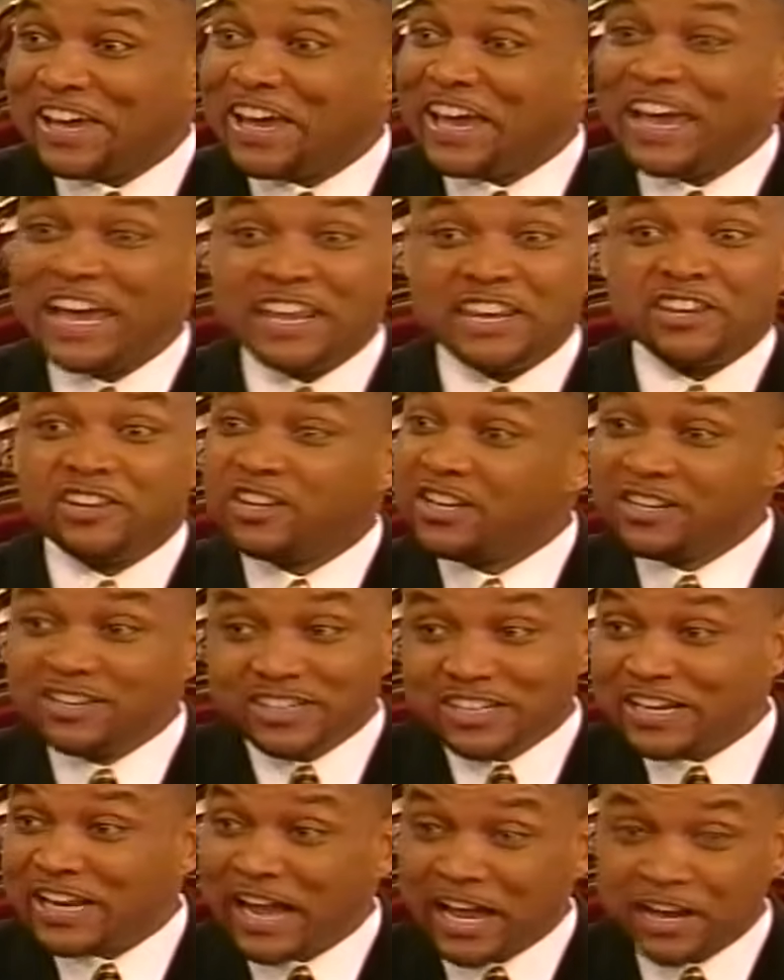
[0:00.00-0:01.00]
And
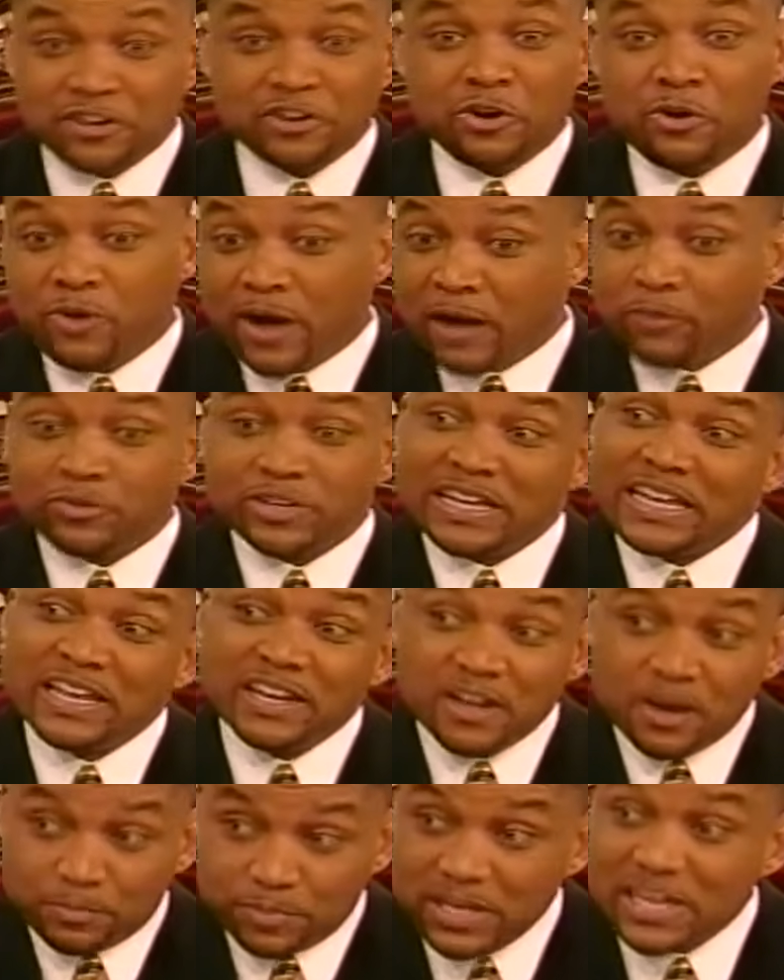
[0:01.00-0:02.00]
little did I know I would
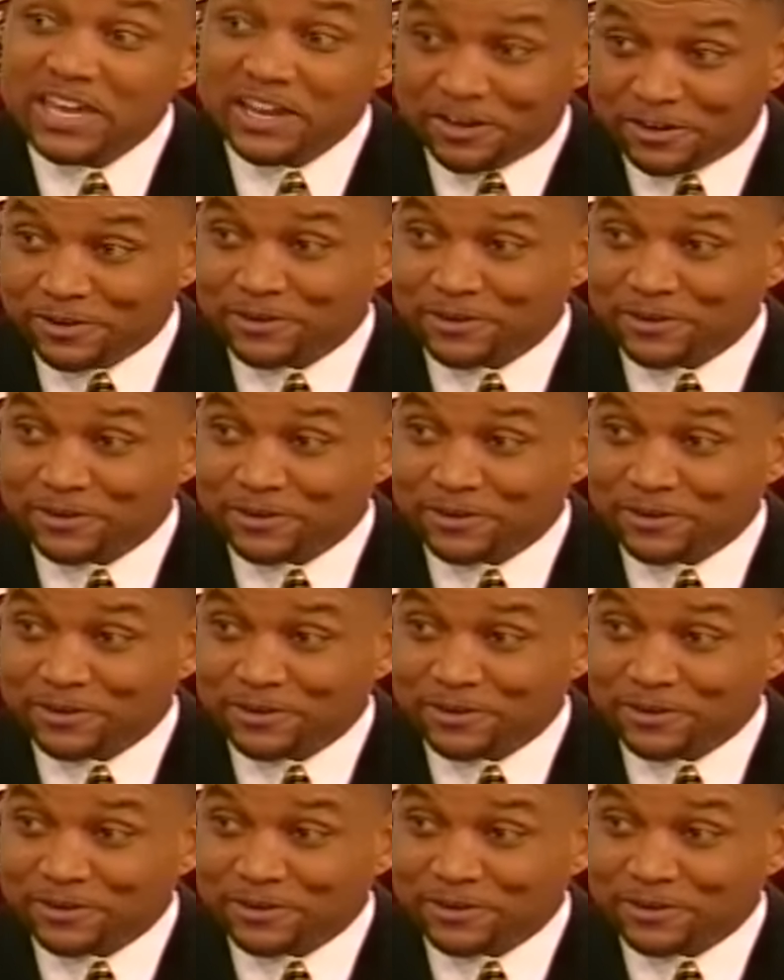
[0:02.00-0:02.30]
end up here.